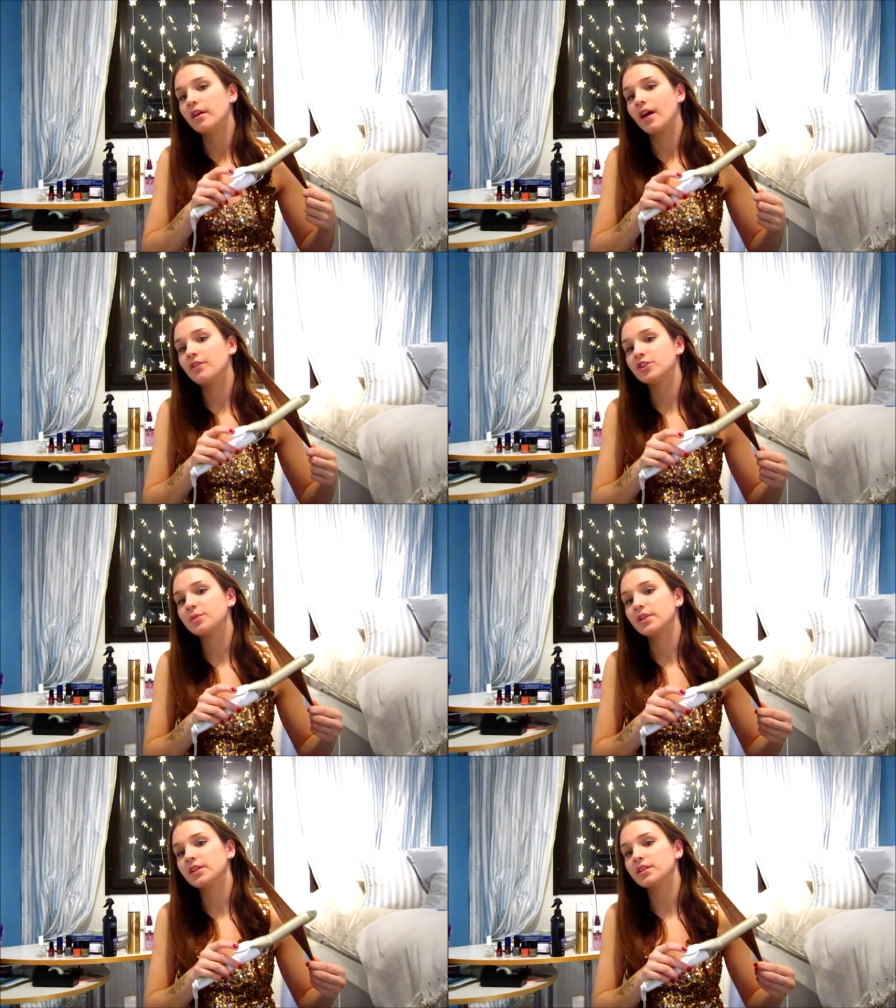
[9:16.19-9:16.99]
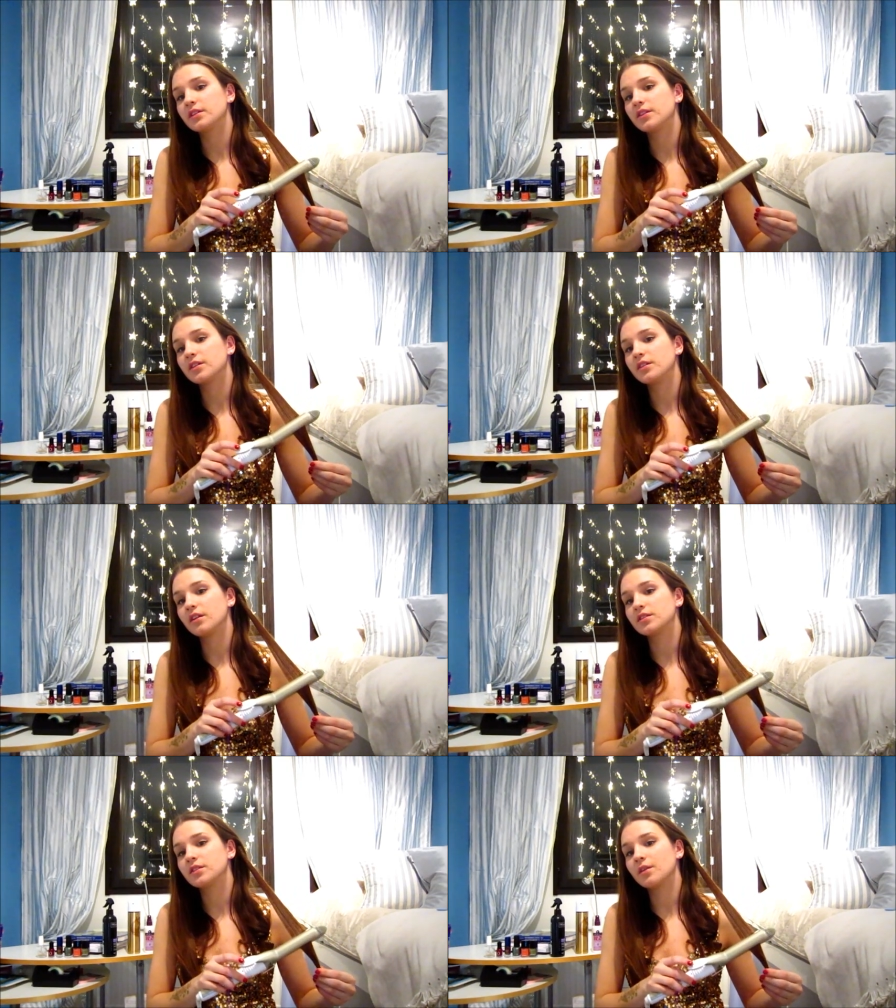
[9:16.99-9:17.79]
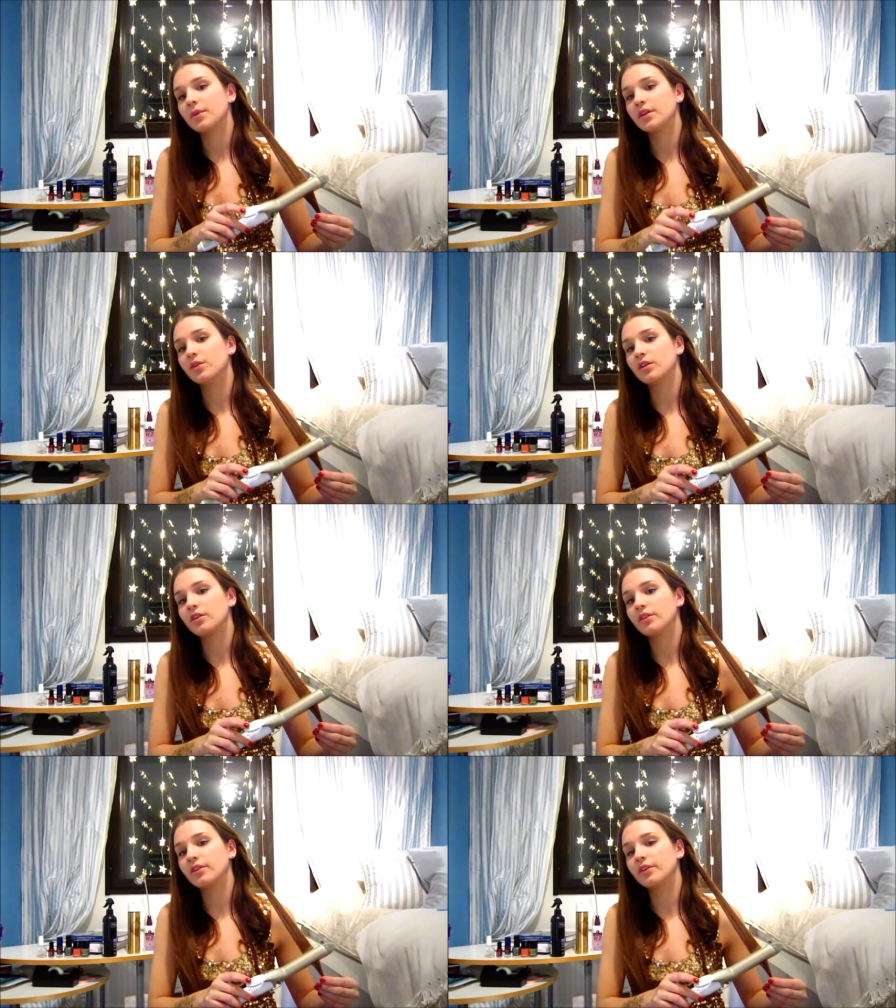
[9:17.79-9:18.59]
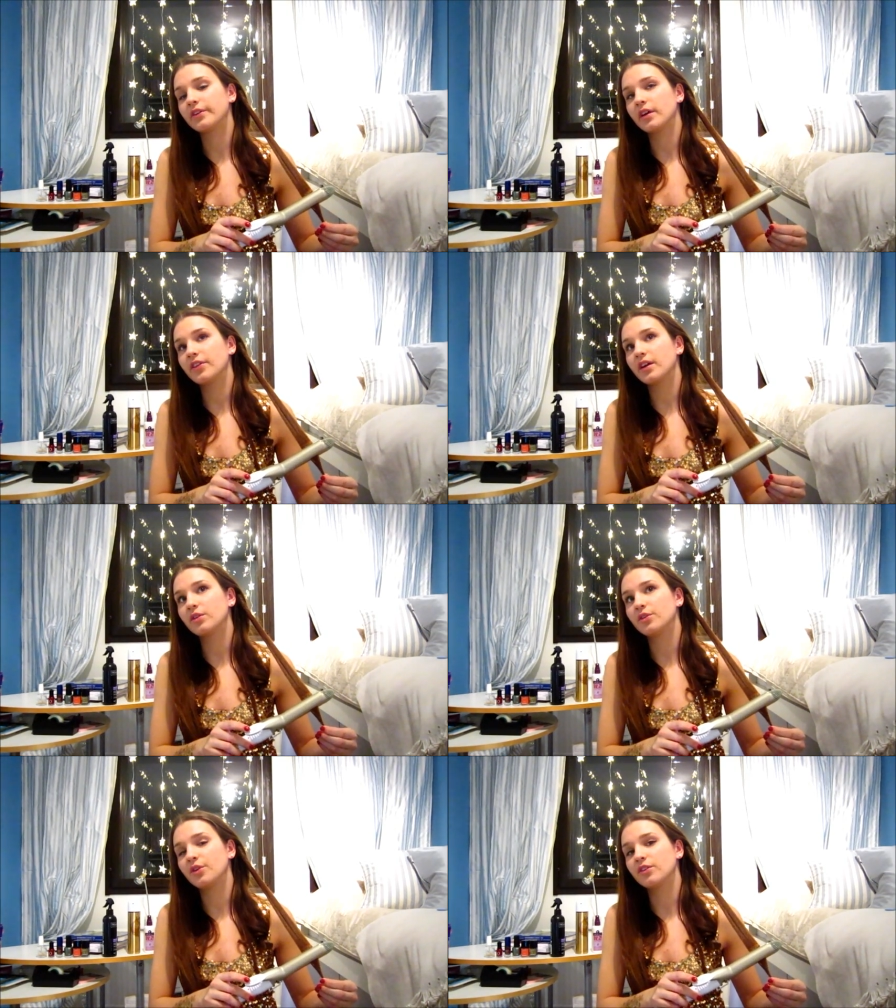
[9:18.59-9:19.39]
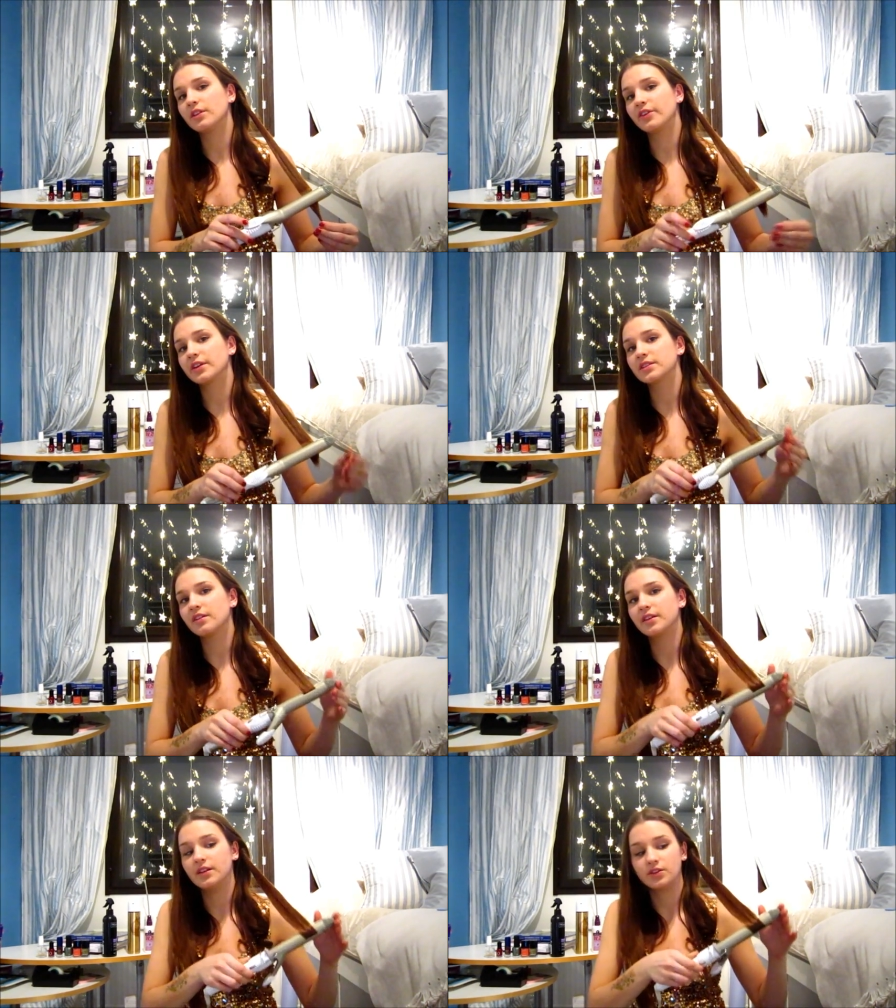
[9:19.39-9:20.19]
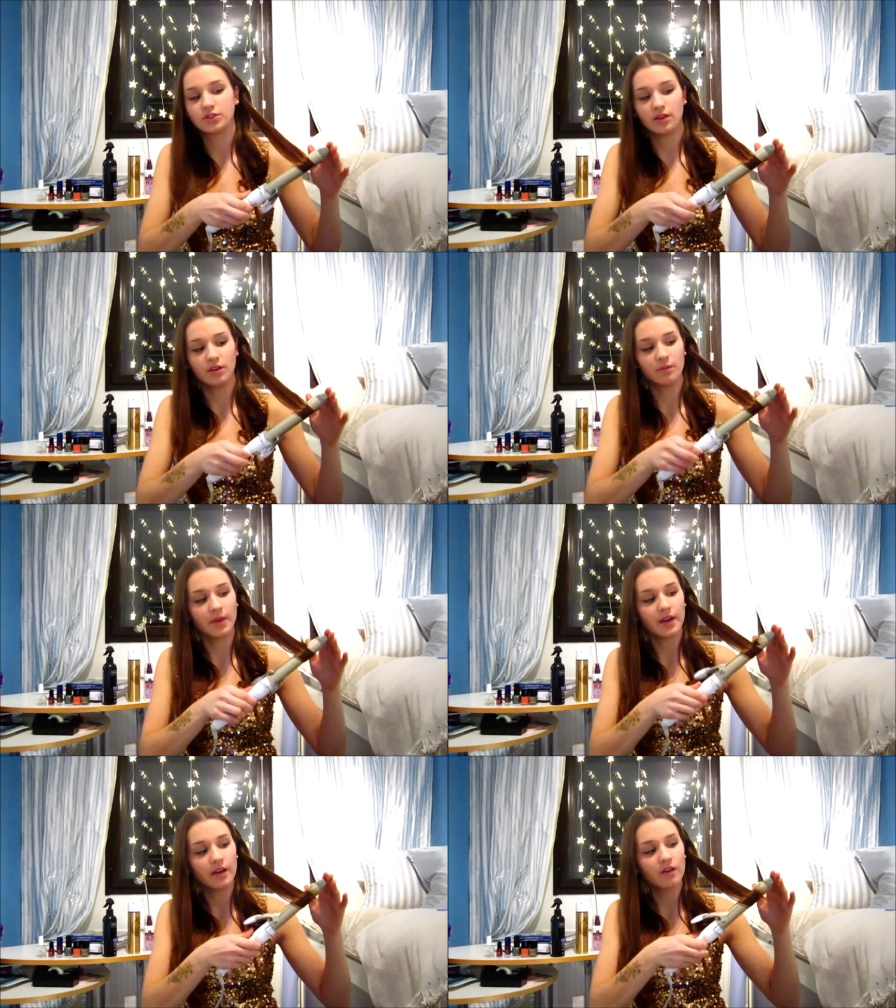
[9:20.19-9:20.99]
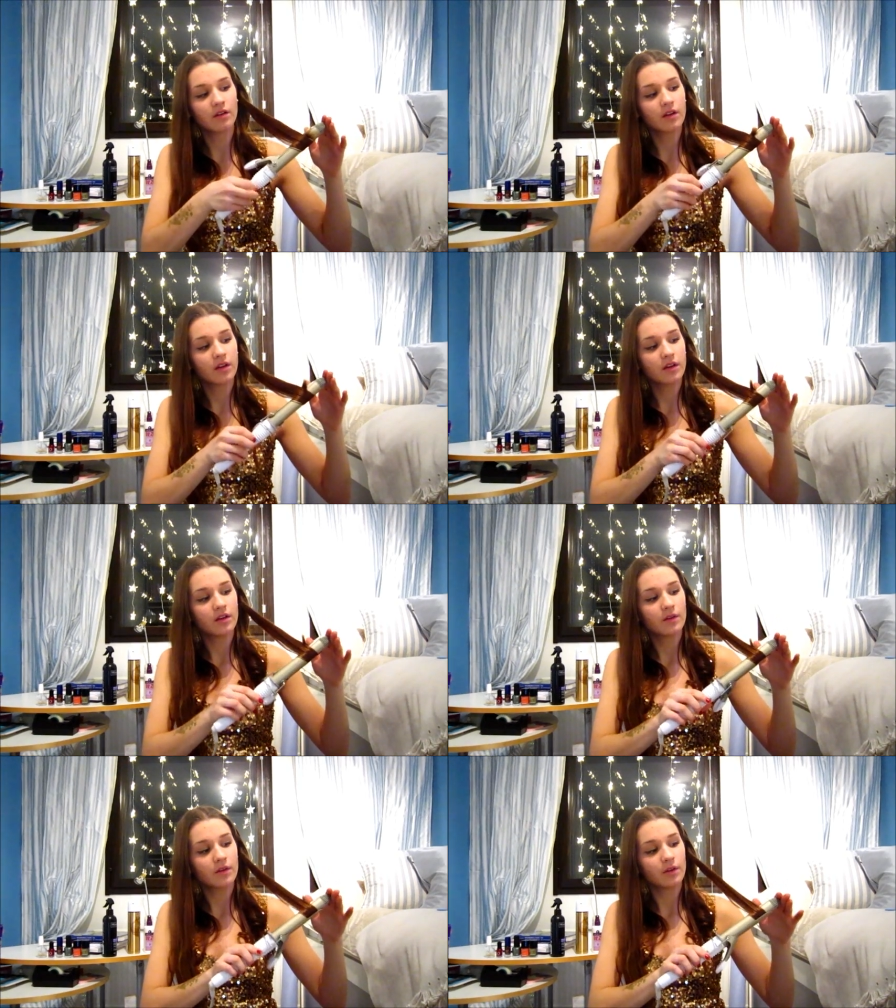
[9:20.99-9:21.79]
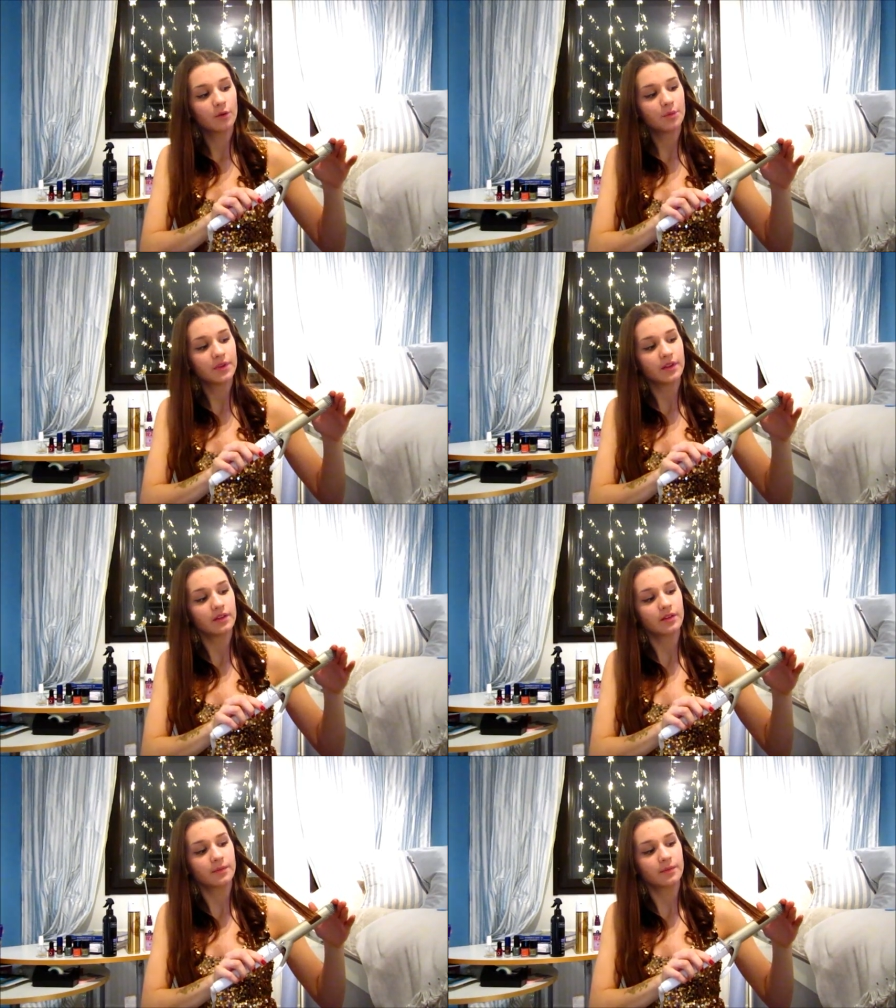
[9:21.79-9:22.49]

I've just been listening to this non-stop. I think I know all the lyrics to each song by now. Oopsies.